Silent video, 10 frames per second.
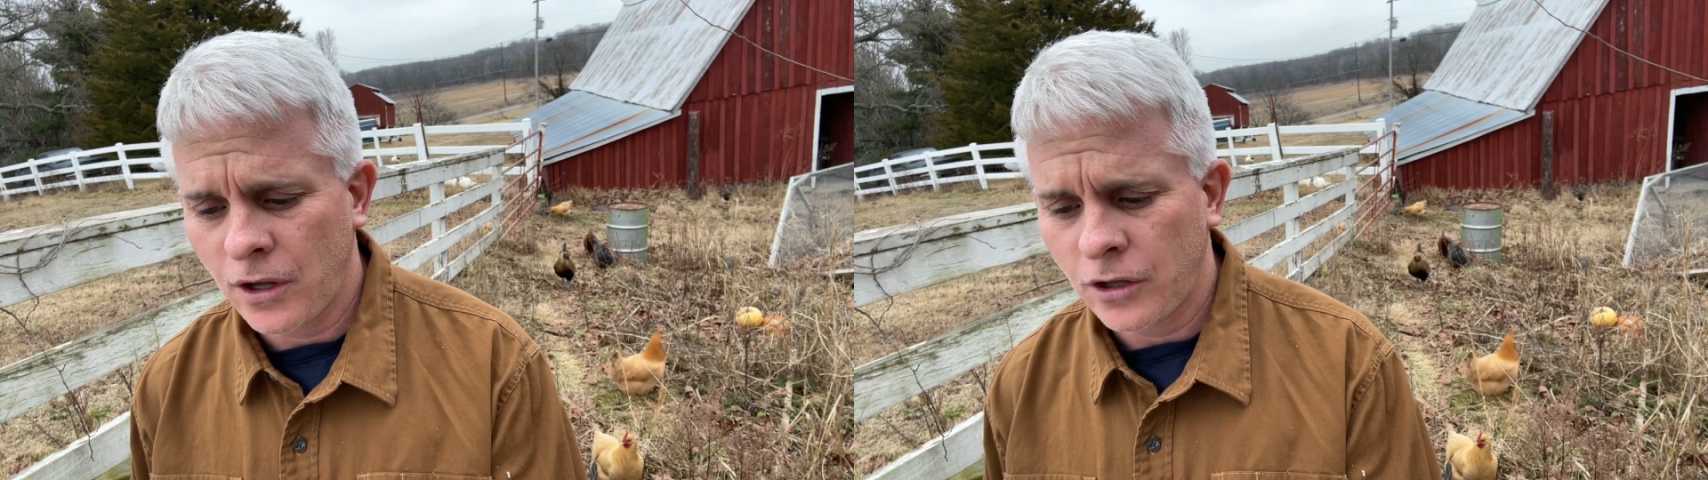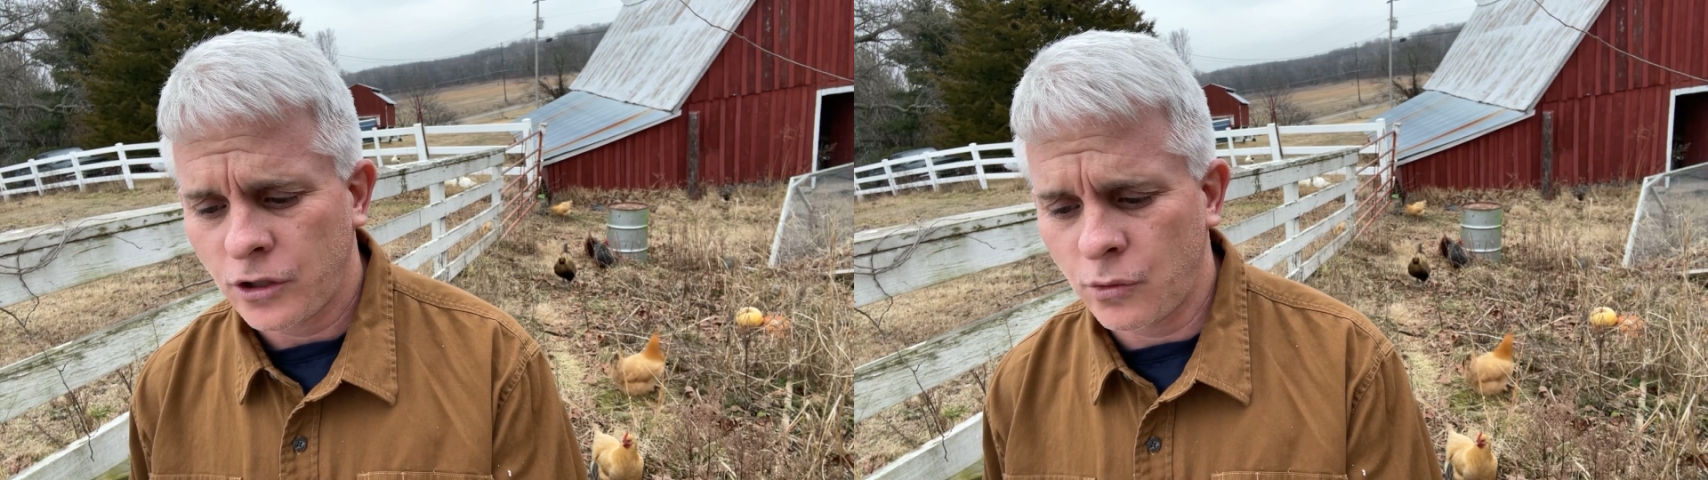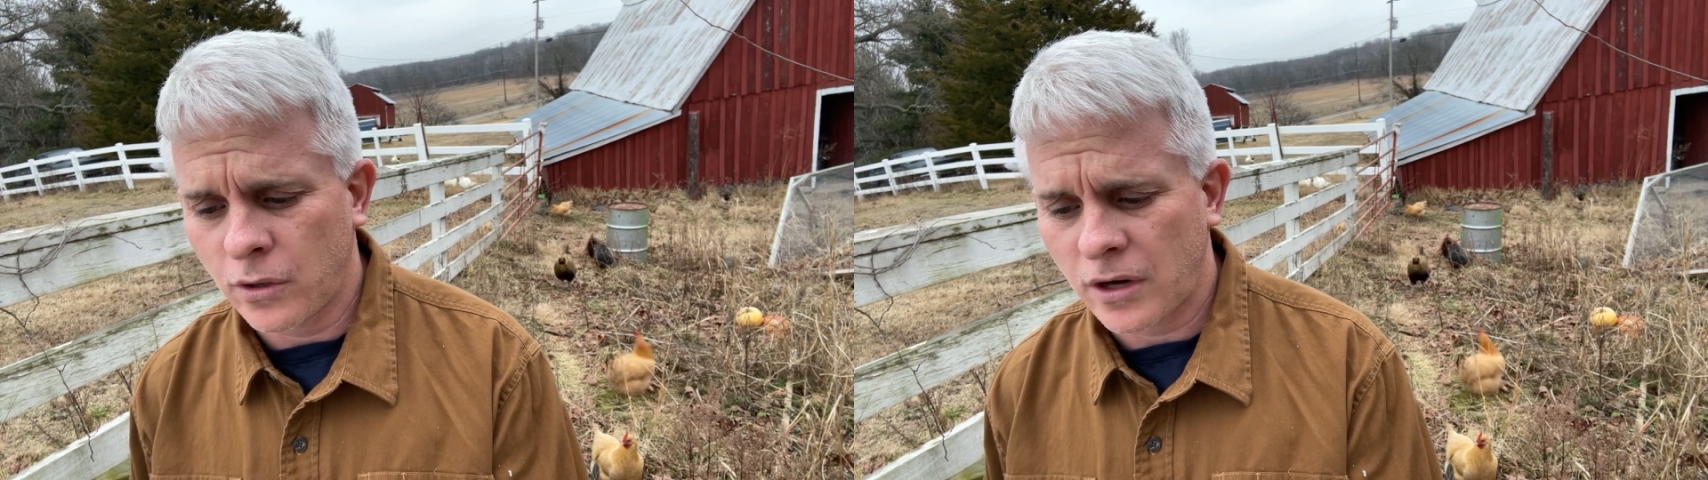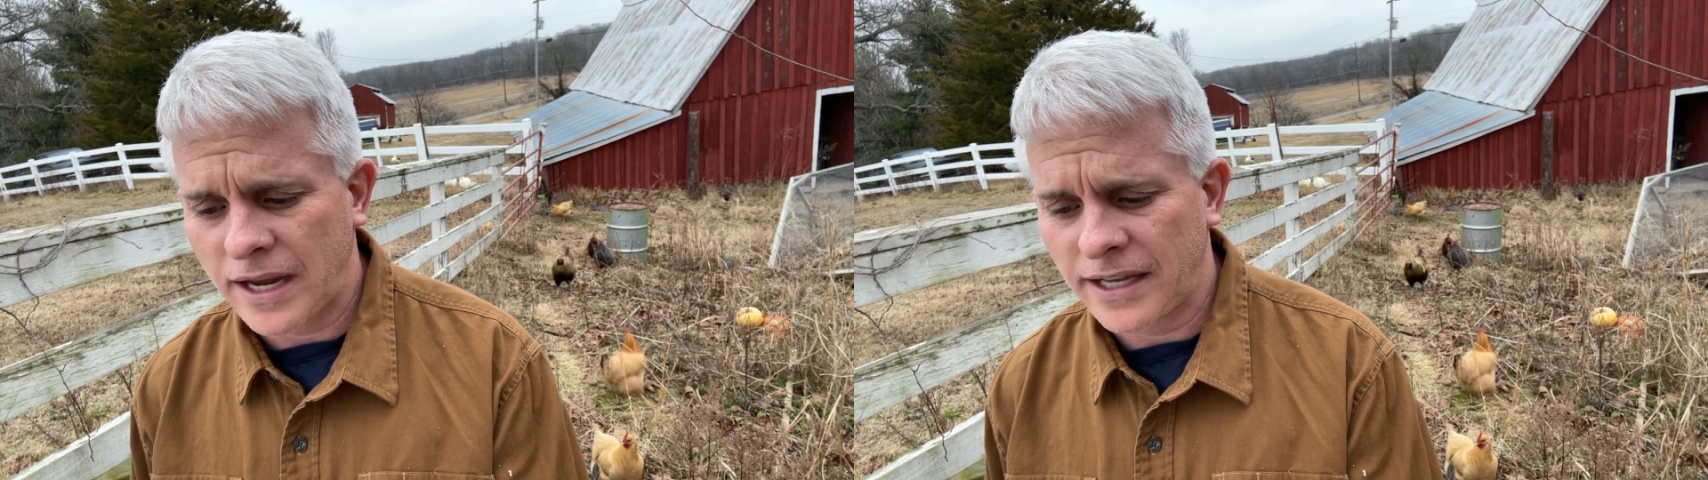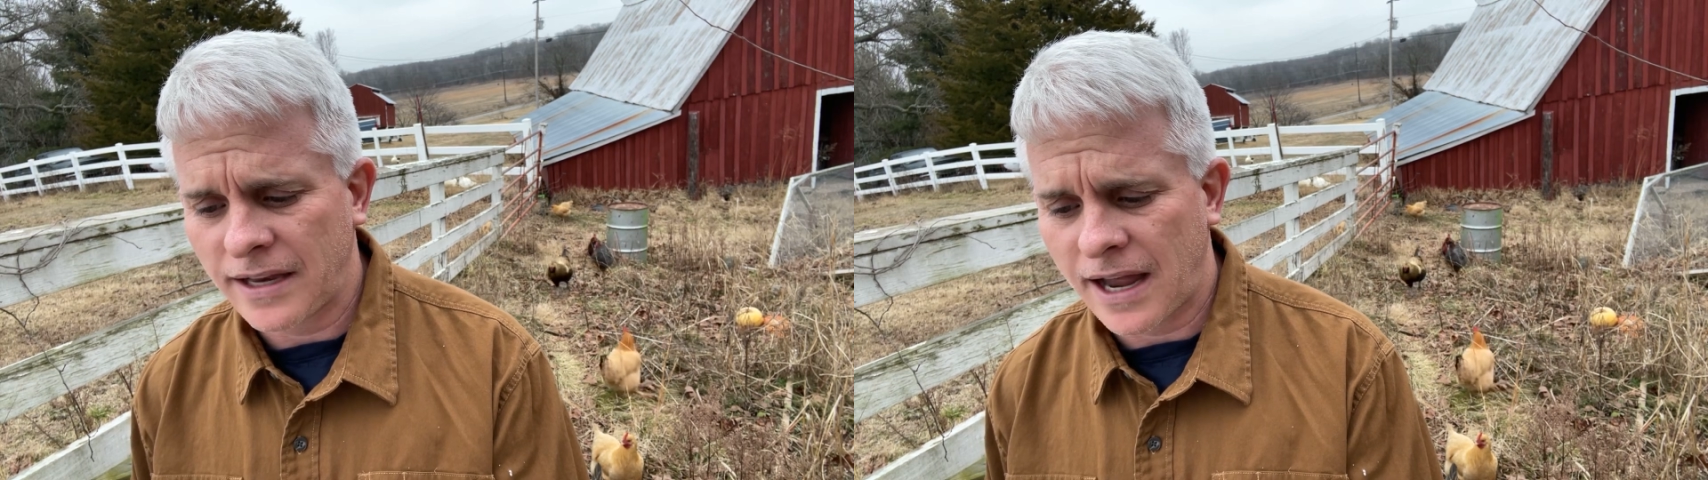you will
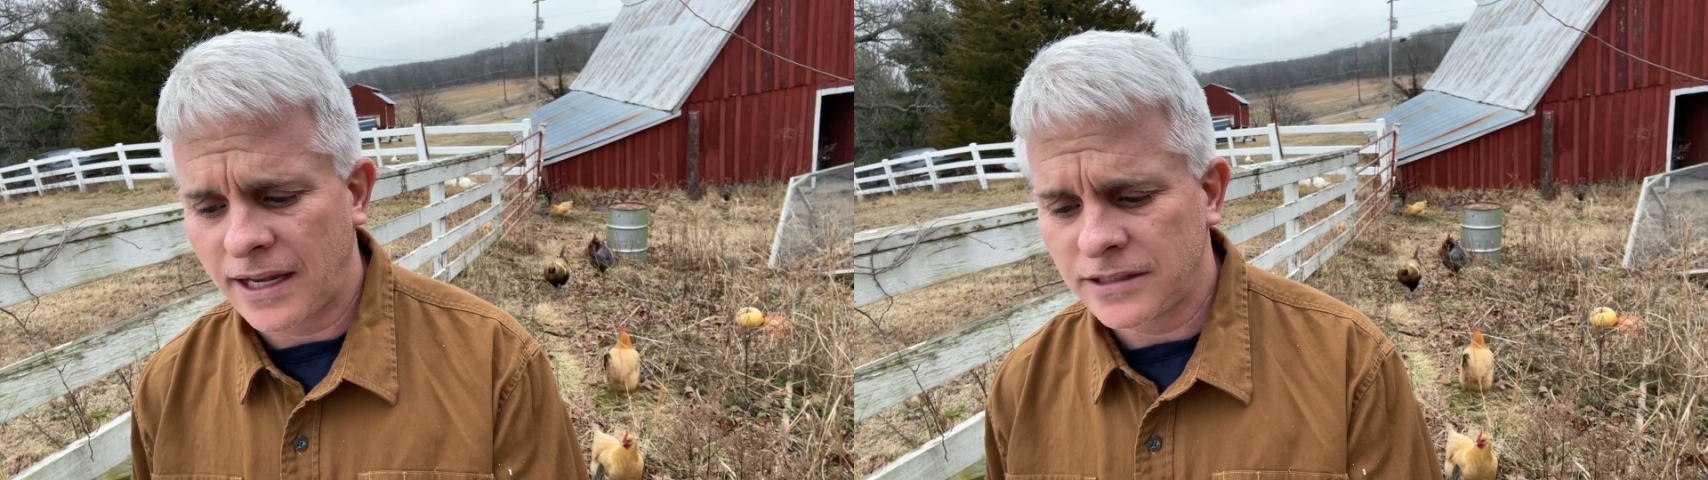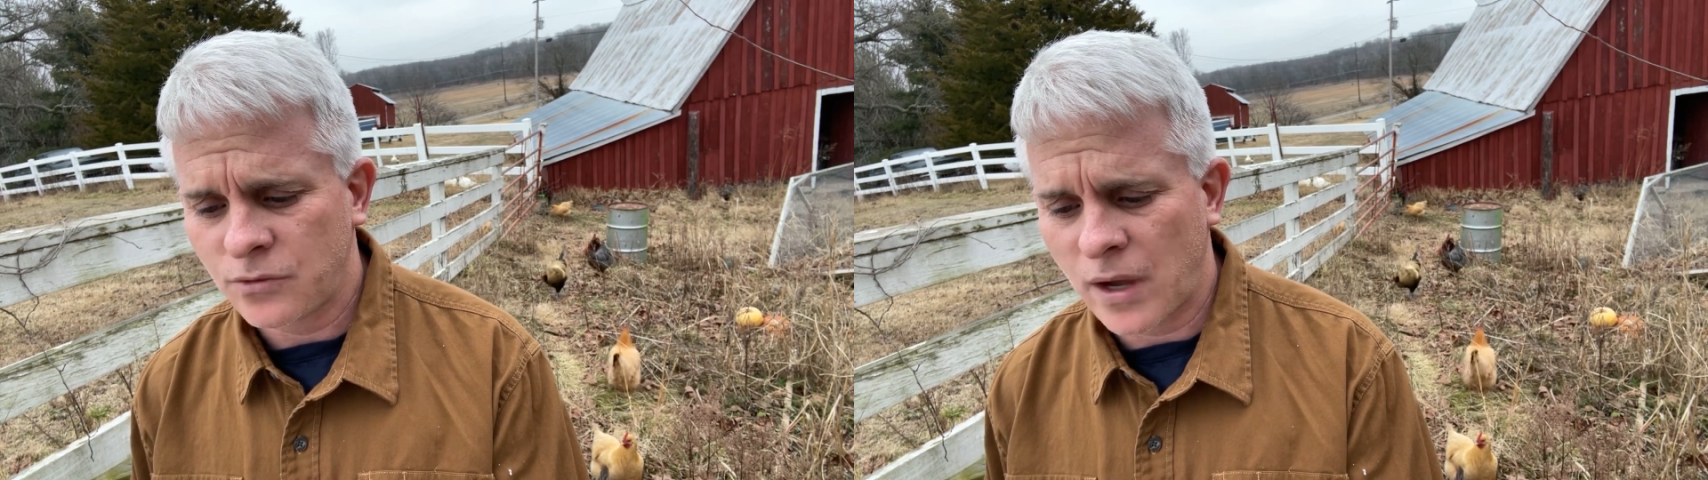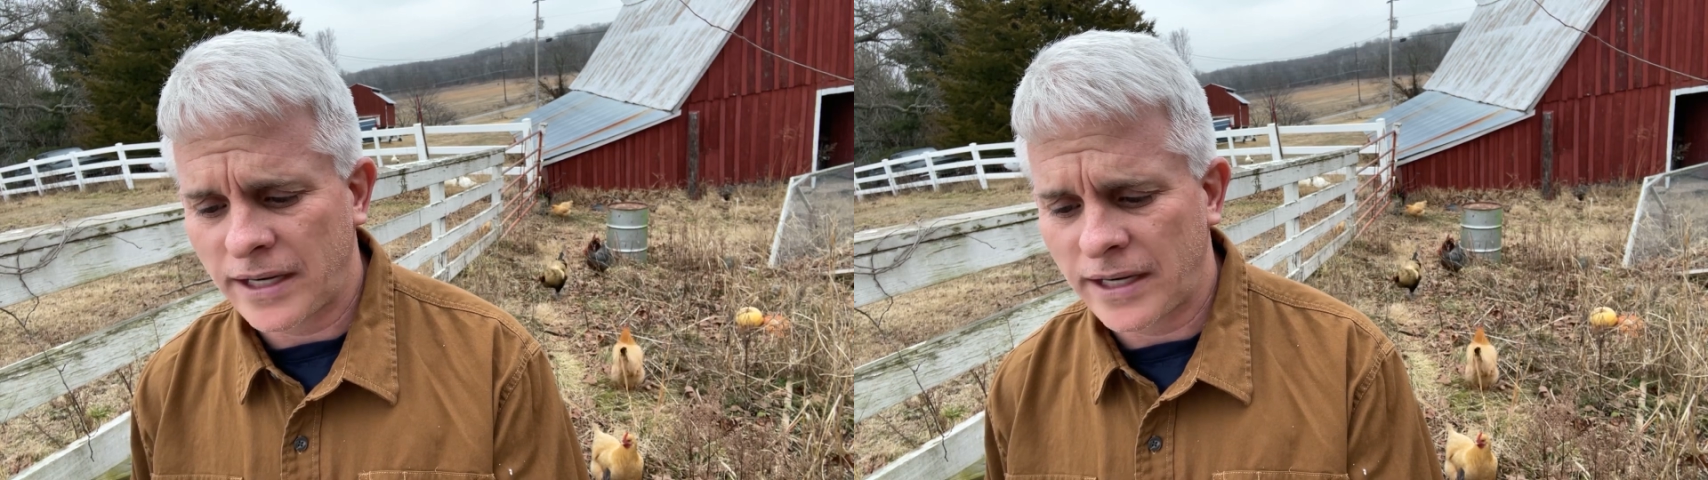recognize what